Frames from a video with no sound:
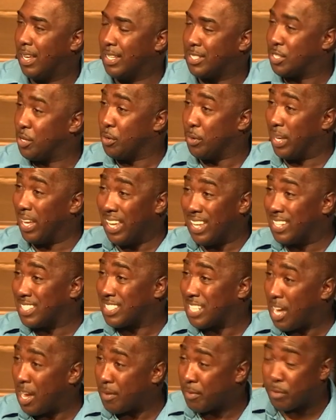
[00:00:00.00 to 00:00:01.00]
And so it is
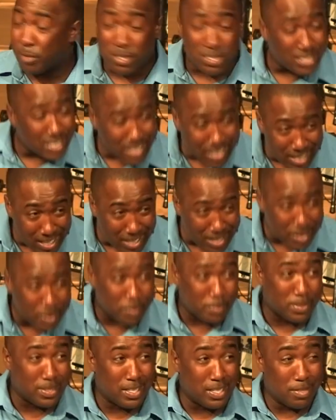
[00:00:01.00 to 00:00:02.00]
time for us to get
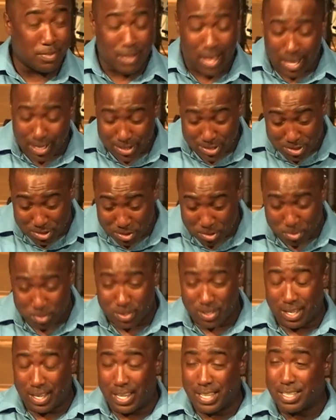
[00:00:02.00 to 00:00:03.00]
up, if that is you,
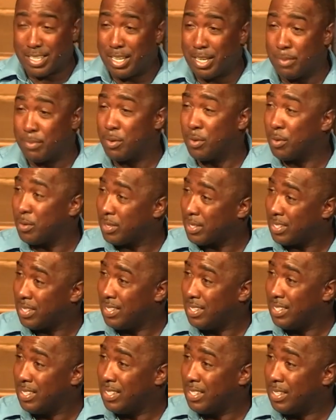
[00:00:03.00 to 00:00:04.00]
and keep going.
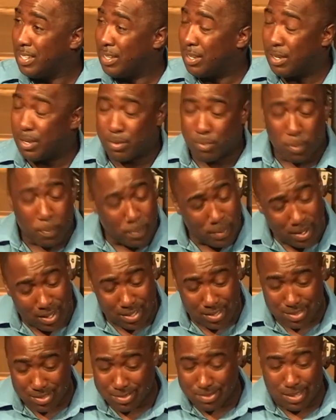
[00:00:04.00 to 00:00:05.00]

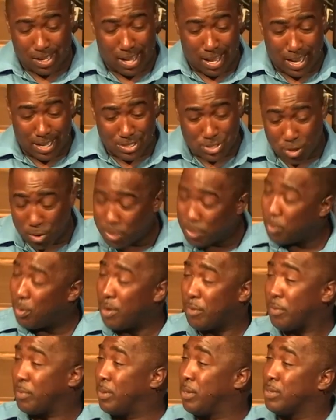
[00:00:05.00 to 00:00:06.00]
Repent and turn
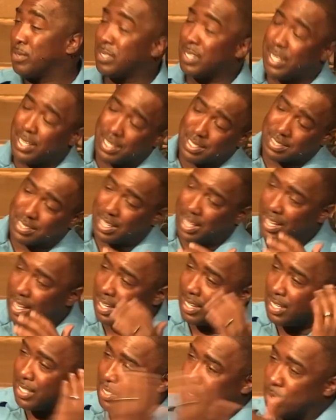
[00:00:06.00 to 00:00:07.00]
away from those things,
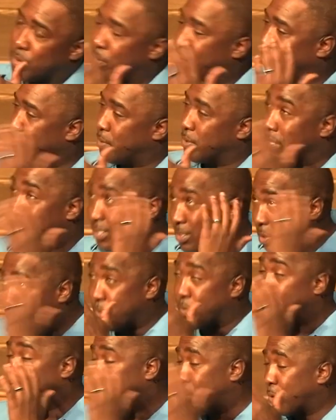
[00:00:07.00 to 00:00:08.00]
and let's
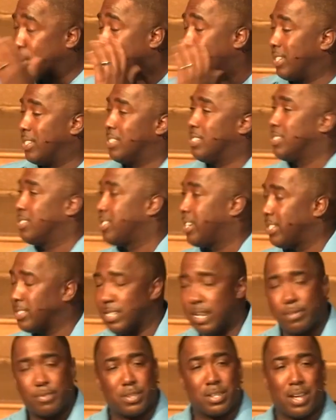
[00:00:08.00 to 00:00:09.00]
go forward and let's
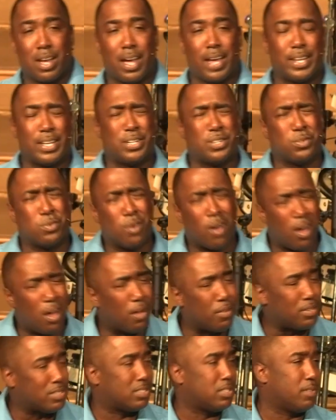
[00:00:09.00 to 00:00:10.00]
chase after God and do
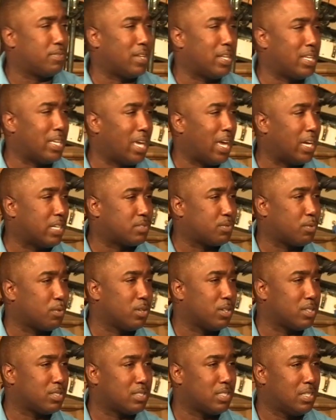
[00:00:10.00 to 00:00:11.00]
all the stuff that he has
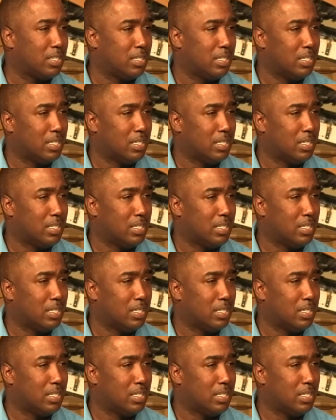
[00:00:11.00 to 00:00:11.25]
for us.